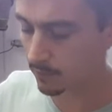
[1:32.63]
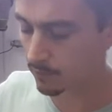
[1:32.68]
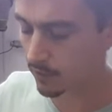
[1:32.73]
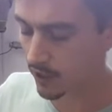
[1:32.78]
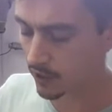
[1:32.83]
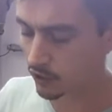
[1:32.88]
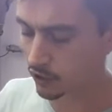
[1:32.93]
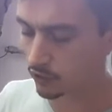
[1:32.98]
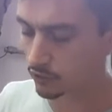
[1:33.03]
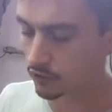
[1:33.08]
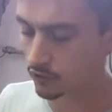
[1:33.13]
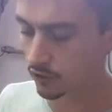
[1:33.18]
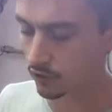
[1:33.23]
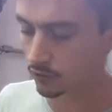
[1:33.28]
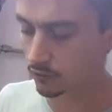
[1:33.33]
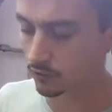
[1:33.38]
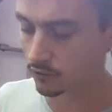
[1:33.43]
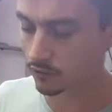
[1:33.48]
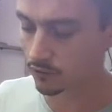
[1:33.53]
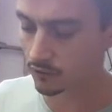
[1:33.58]
brand new
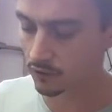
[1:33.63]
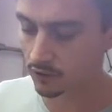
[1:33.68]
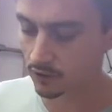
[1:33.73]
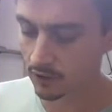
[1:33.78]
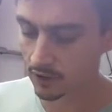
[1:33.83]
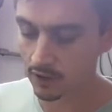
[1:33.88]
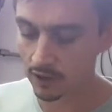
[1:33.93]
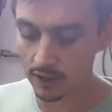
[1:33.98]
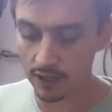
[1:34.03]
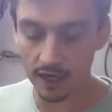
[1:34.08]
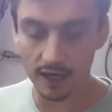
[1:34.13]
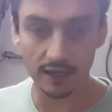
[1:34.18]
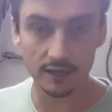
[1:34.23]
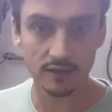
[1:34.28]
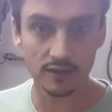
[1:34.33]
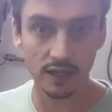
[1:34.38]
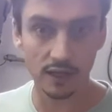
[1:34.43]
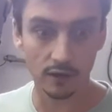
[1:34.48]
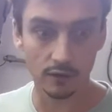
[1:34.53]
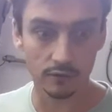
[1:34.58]
suits
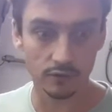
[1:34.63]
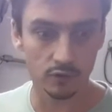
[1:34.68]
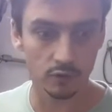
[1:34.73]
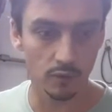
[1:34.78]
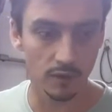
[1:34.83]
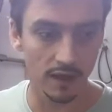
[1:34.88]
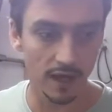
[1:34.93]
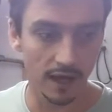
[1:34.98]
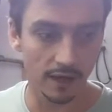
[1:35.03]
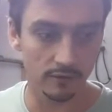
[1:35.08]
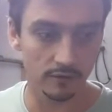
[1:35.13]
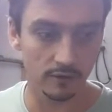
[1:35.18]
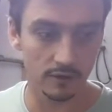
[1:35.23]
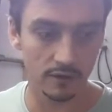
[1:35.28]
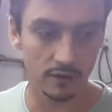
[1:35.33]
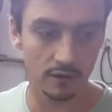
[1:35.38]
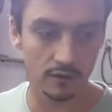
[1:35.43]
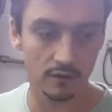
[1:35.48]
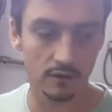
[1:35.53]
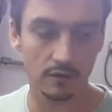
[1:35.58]
ourselves without
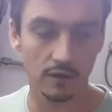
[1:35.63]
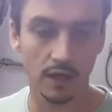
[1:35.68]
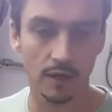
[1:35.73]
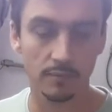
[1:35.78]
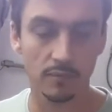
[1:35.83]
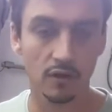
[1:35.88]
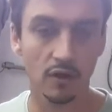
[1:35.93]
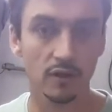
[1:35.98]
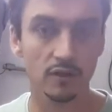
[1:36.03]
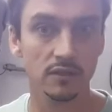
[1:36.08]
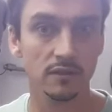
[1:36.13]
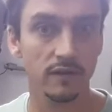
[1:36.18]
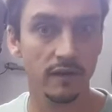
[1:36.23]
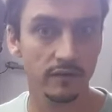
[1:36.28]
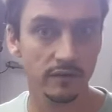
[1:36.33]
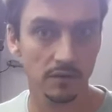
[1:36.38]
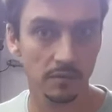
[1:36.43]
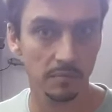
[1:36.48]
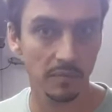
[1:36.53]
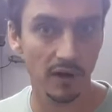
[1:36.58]
the cost of
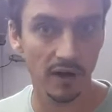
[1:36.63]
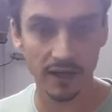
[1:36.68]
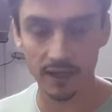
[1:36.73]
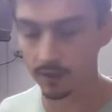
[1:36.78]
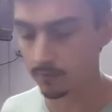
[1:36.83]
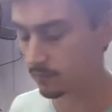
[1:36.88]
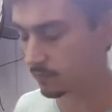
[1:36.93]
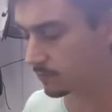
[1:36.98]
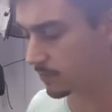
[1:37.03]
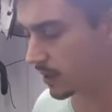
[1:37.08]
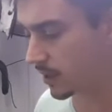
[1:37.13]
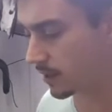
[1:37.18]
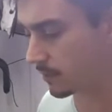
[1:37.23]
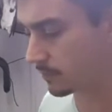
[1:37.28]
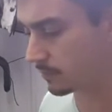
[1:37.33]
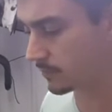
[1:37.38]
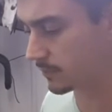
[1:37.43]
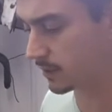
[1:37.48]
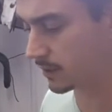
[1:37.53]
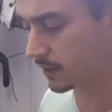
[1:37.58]
having to buy them.
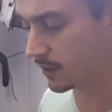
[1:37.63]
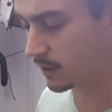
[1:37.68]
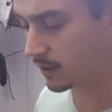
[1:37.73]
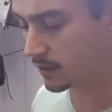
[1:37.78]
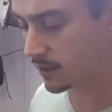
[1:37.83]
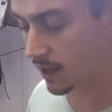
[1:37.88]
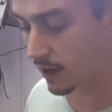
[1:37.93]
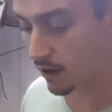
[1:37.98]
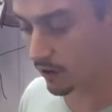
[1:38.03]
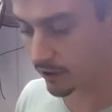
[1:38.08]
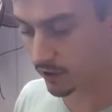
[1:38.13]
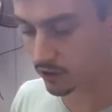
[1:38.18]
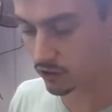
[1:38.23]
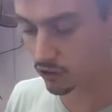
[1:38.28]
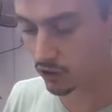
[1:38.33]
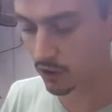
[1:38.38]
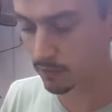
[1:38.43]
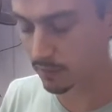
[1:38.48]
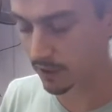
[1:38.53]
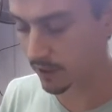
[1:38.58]
They are
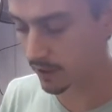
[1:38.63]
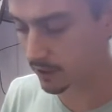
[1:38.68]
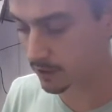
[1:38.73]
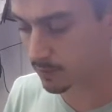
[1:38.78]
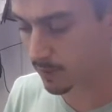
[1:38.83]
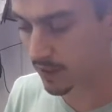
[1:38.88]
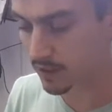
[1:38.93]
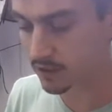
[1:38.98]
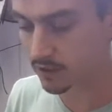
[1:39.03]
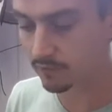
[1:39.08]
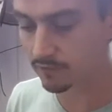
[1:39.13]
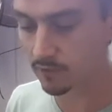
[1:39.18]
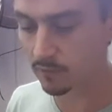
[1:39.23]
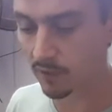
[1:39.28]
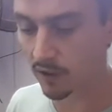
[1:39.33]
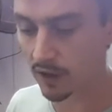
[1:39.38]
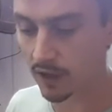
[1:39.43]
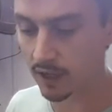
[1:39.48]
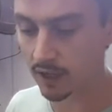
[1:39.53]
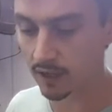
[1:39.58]
extremely expensive to
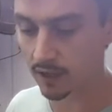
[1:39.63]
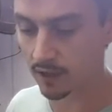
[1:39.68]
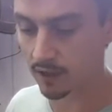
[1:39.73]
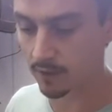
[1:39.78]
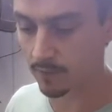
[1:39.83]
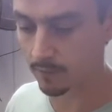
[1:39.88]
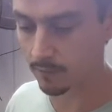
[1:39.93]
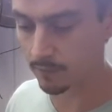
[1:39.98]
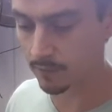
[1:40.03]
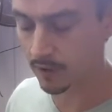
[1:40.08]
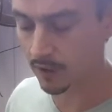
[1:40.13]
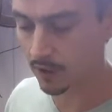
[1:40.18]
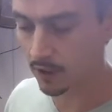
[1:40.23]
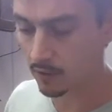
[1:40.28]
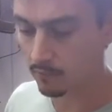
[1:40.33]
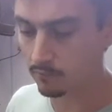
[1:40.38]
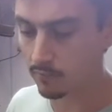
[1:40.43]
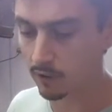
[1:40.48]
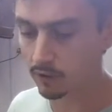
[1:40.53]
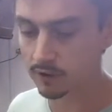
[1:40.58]
buy,
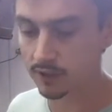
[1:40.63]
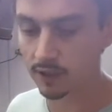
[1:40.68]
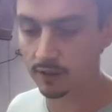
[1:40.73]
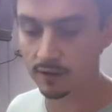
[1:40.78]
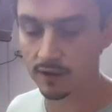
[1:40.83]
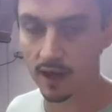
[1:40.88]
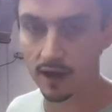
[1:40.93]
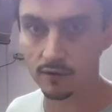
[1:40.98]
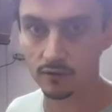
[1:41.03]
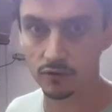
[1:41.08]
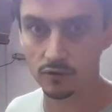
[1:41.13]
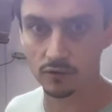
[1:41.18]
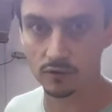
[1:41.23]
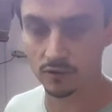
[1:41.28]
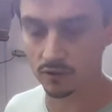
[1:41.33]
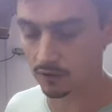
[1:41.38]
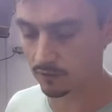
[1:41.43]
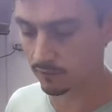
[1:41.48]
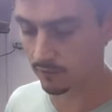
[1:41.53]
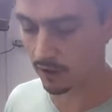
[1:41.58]

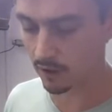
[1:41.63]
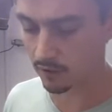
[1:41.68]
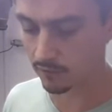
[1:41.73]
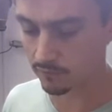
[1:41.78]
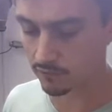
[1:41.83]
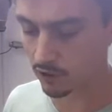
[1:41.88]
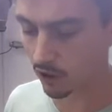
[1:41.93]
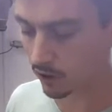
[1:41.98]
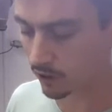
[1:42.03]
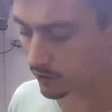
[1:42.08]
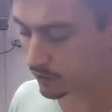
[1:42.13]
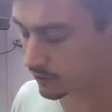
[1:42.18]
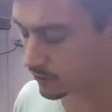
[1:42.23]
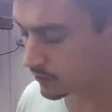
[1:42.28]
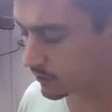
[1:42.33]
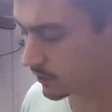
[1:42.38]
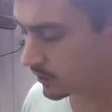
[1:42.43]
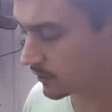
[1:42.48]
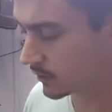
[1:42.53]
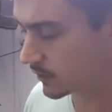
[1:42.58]
multi-thousands of dollars.